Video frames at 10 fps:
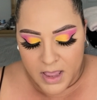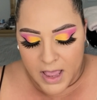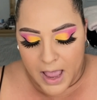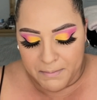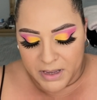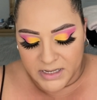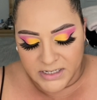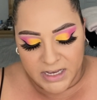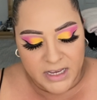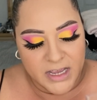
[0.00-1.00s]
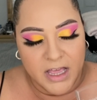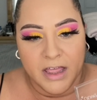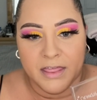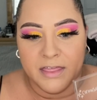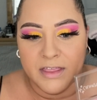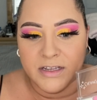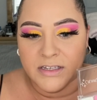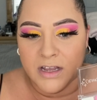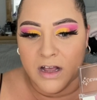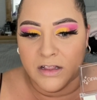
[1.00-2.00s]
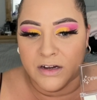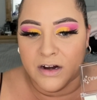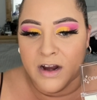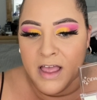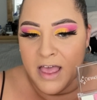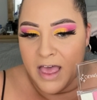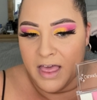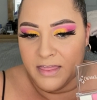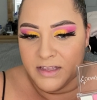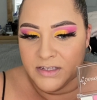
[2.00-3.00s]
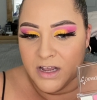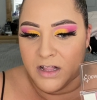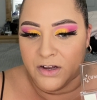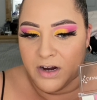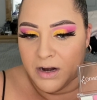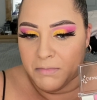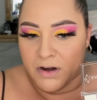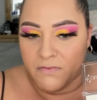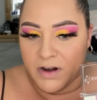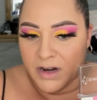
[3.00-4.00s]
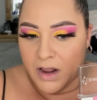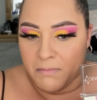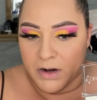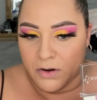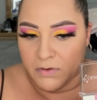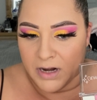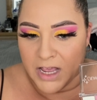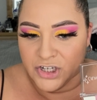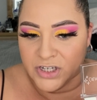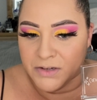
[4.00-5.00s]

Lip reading: I'm gonna take this color and this color and I'm gonna run it on my lower lashes.